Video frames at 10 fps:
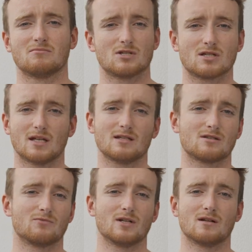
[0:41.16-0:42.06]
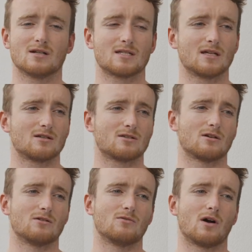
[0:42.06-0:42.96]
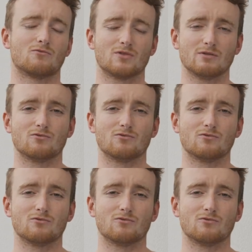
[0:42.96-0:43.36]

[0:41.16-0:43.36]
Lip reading: sending some really nice things. So I really,